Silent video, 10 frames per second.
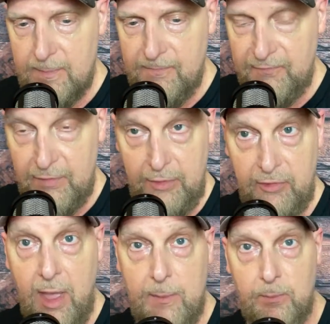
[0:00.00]
for the
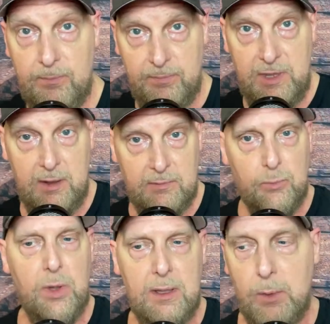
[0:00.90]
time
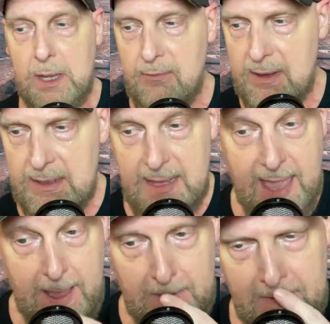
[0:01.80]
we're in
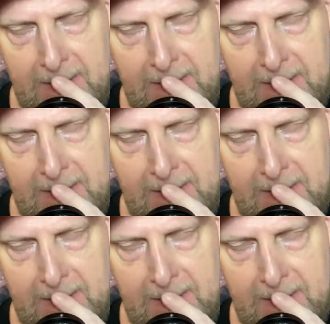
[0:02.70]
now.